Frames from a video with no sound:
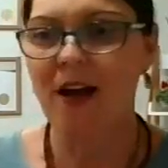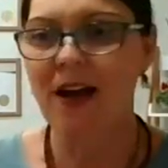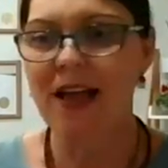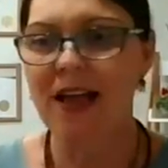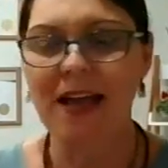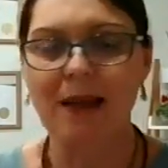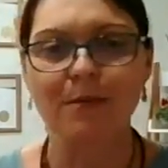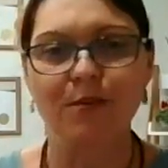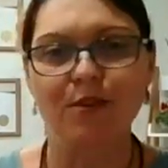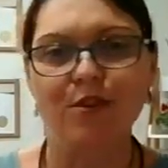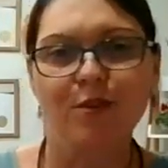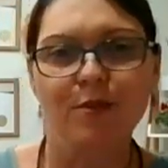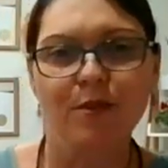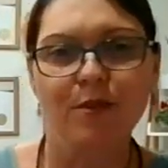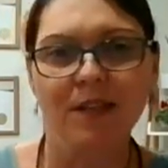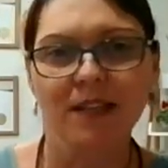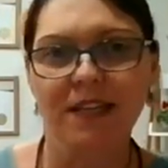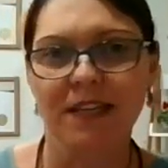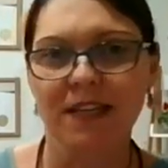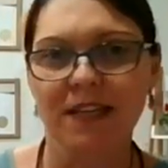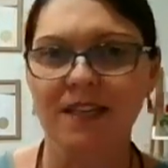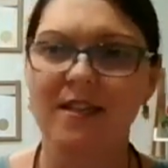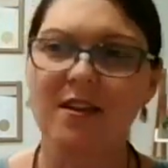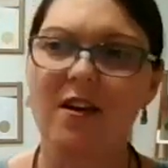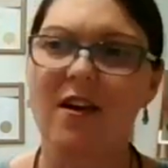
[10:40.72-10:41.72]
am doing
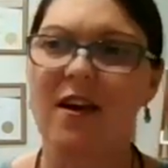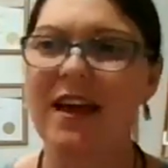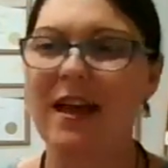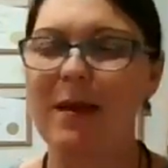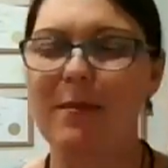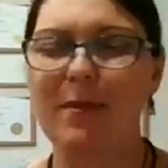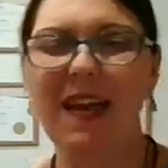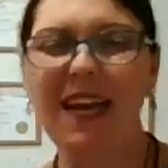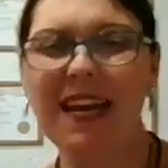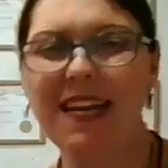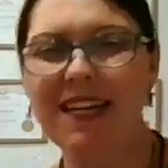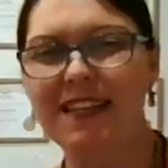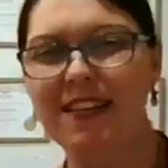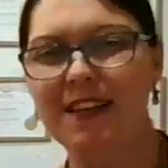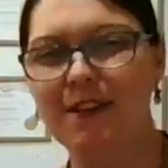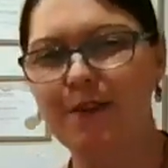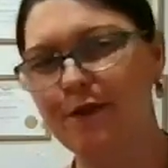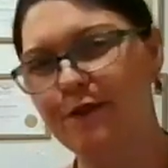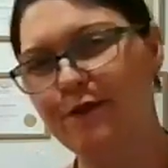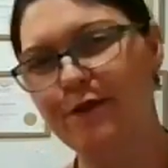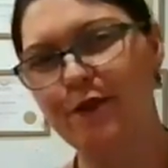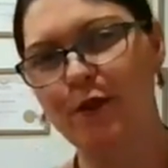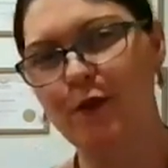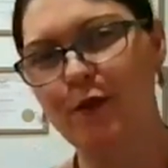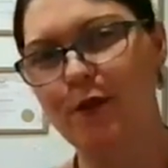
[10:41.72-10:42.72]
this. I am eating
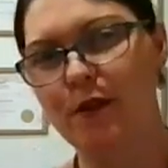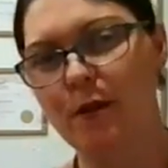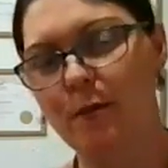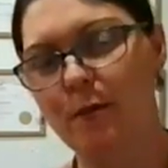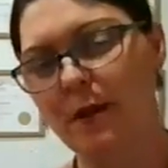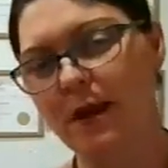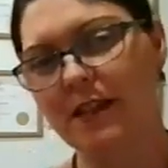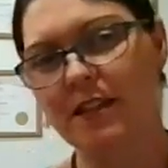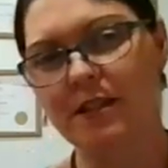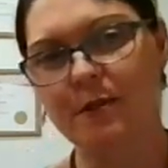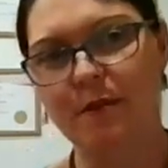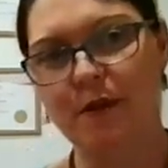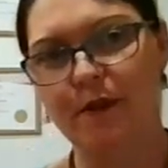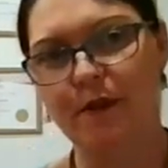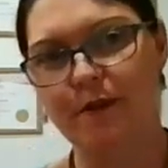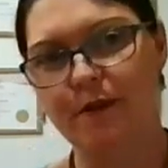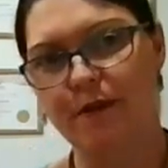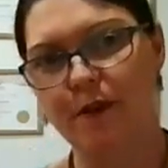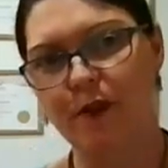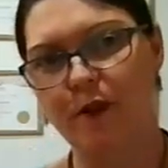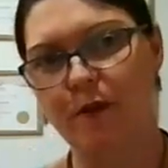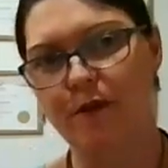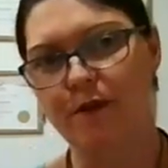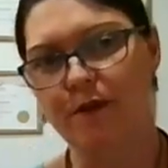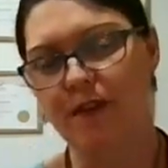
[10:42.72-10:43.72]
food that makes me
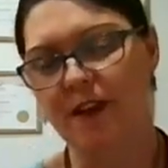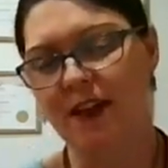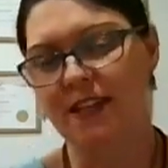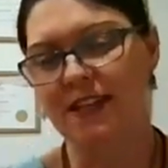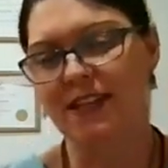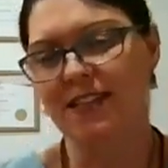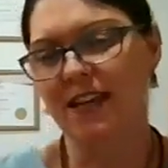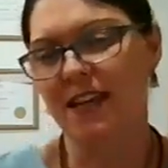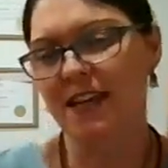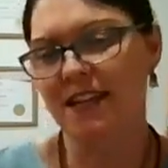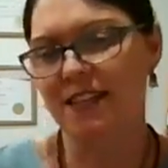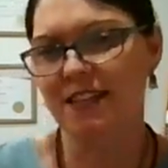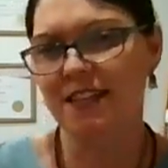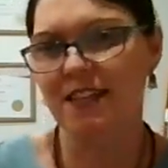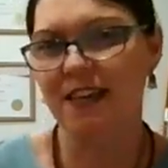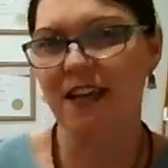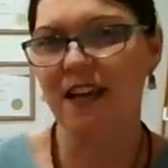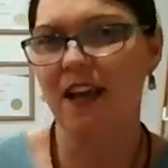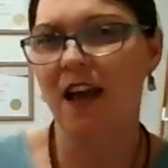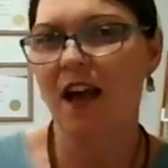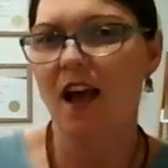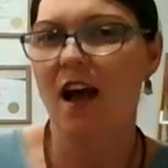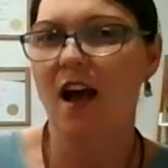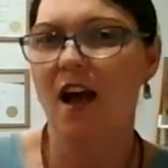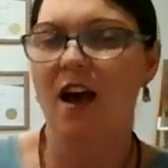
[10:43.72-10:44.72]
feel
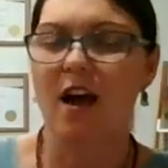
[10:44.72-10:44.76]
fantastic.